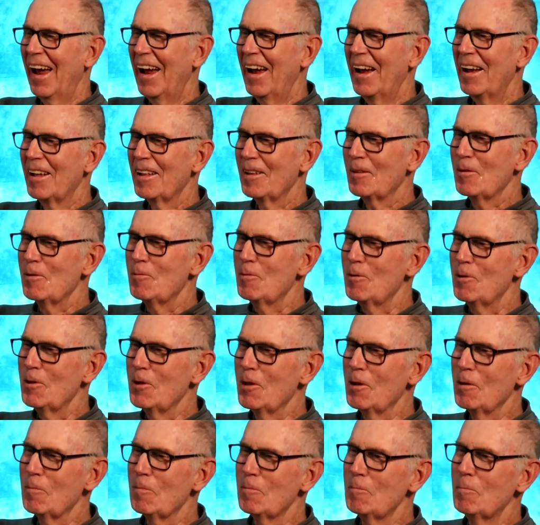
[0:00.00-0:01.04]
and
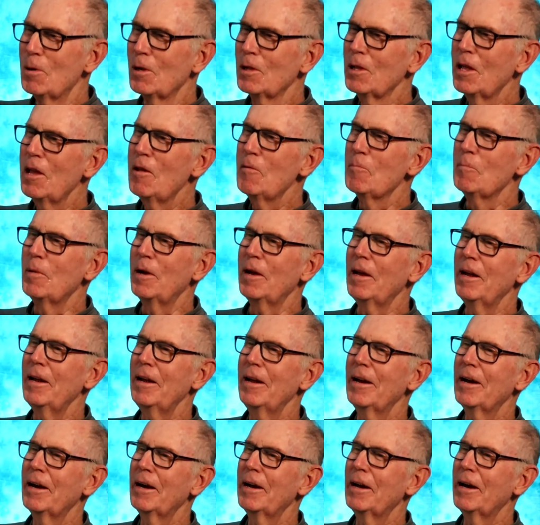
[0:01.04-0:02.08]
believe
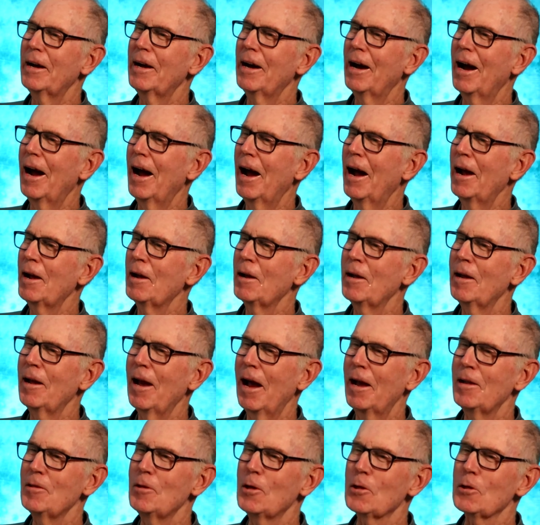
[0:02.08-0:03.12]
me, uh, I,
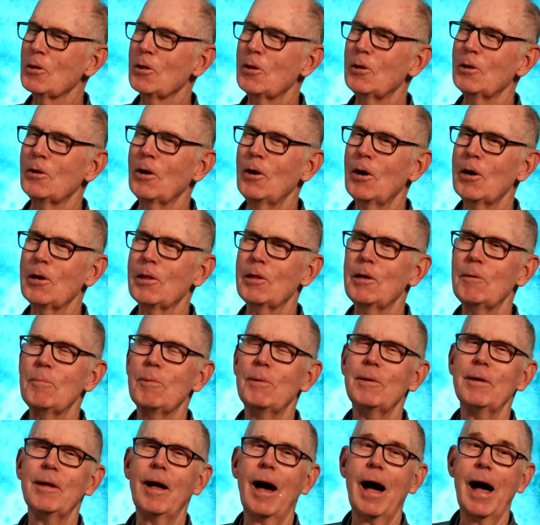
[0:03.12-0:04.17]
I just could hardly,
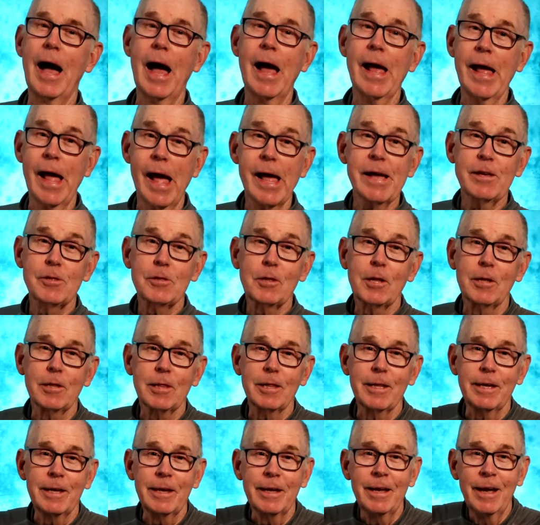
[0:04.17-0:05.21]
I asked,
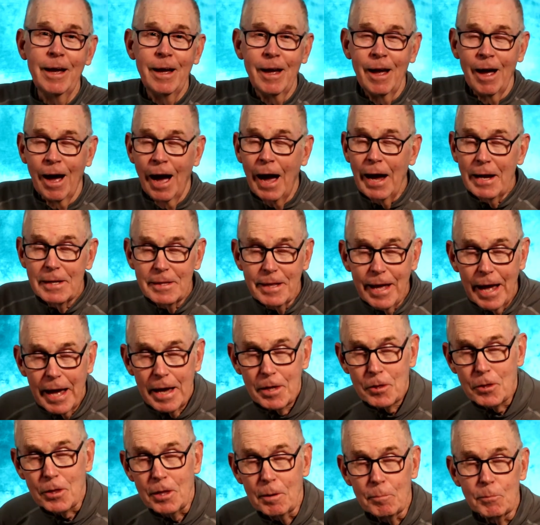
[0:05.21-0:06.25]
I had to
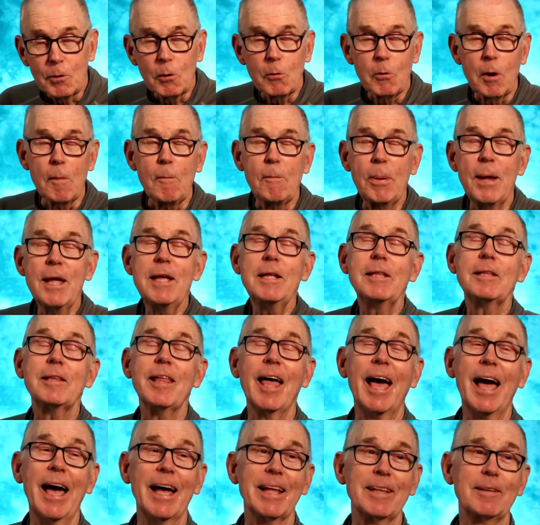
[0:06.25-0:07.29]
ask him to repeat
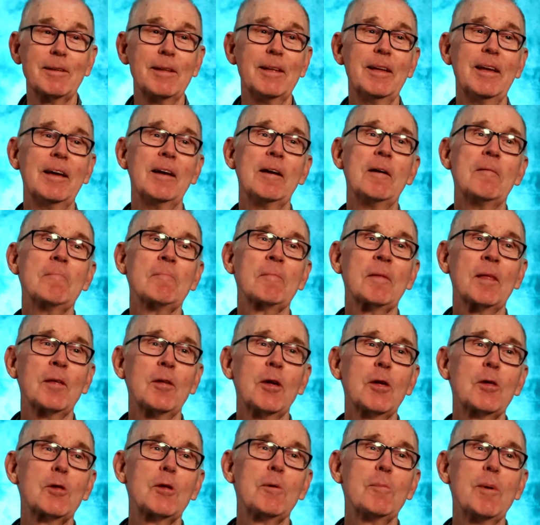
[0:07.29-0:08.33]
that
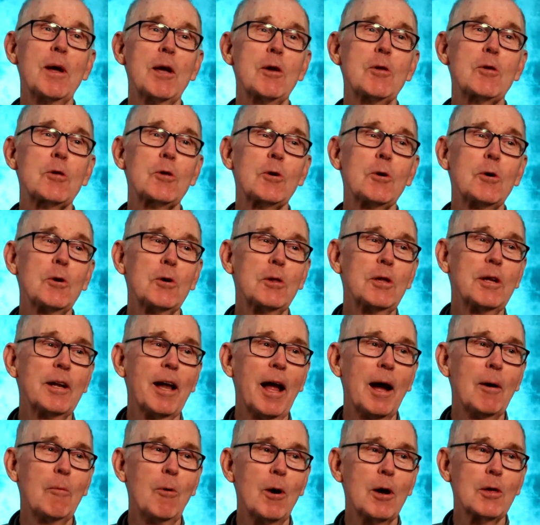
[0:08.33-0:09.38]
just to make sure that
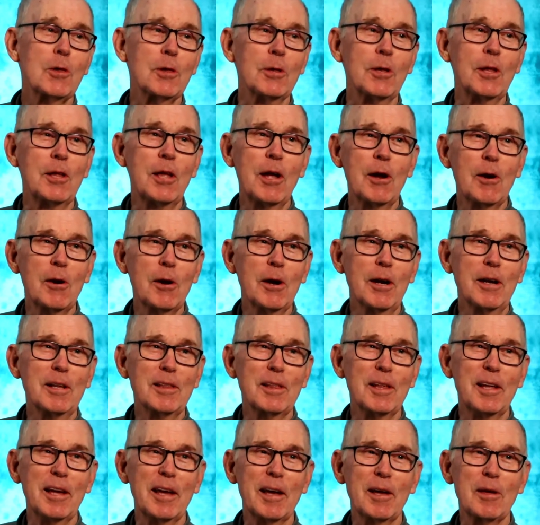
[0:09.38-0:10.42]
I wasn't hearing
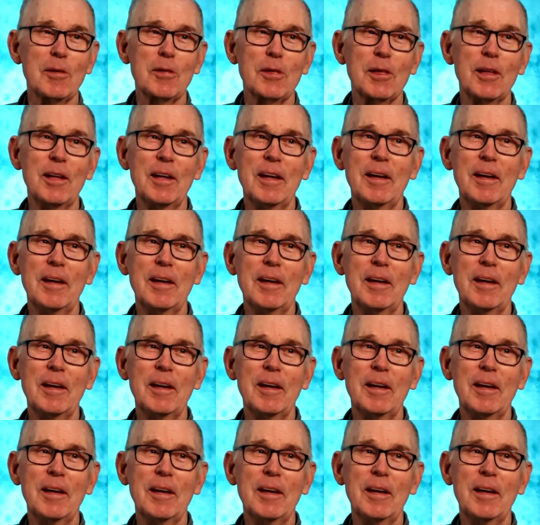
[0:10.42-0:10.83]
things.